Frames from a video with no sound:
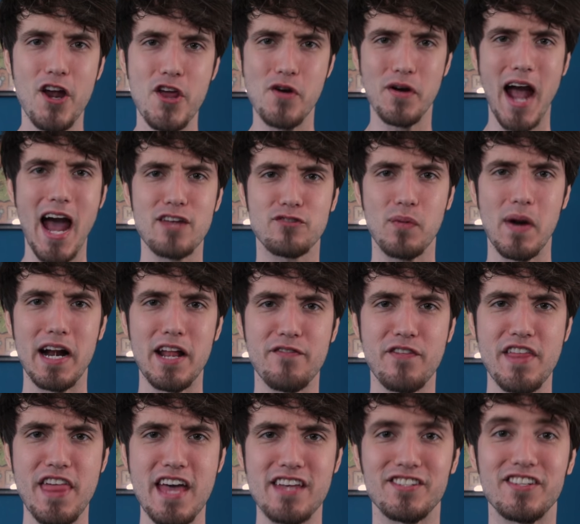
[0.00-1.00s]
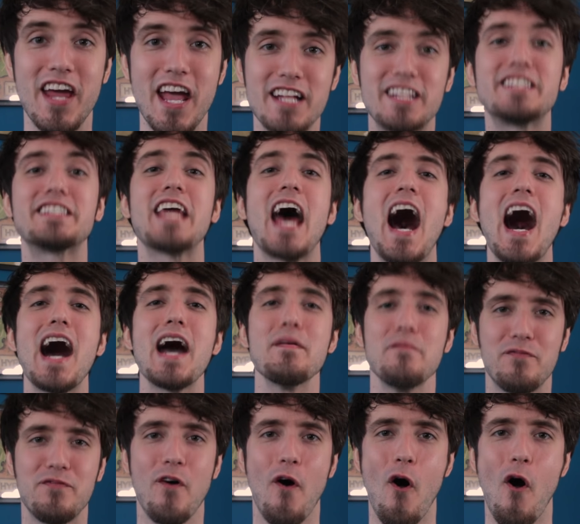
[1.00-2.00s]
Are you guys ready for this? It's
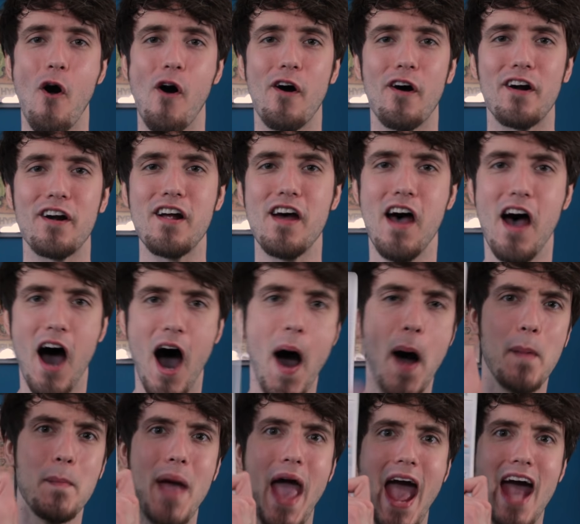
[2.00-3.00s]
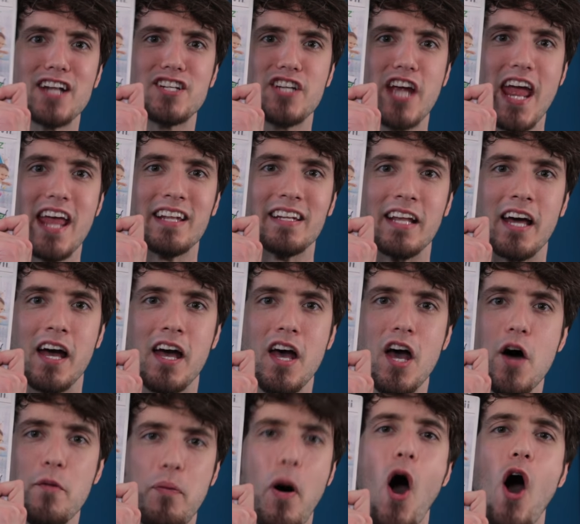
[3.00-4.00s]
time for Imagine
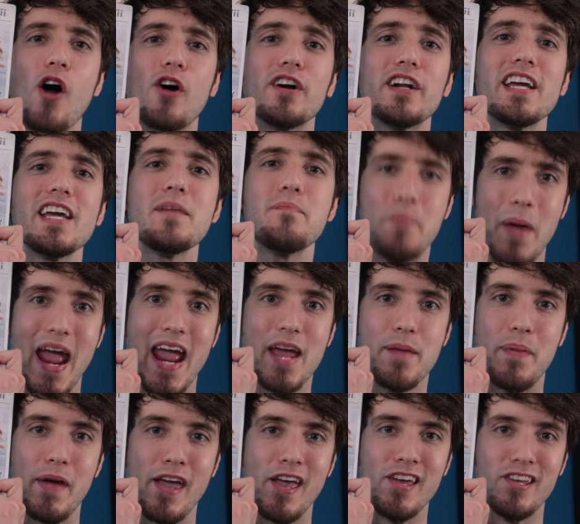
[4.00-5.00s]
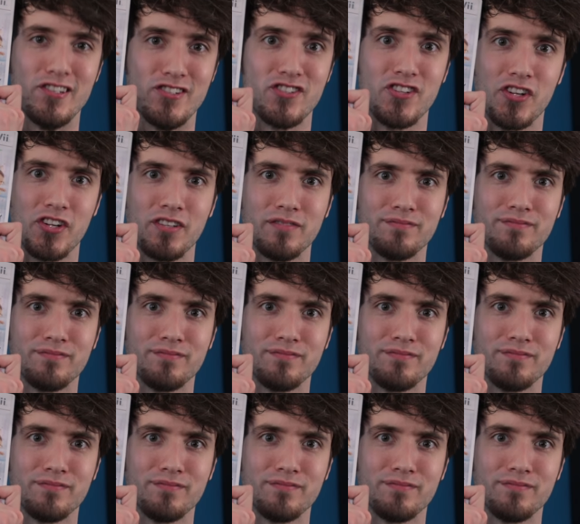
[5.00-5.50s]
Party Babyz.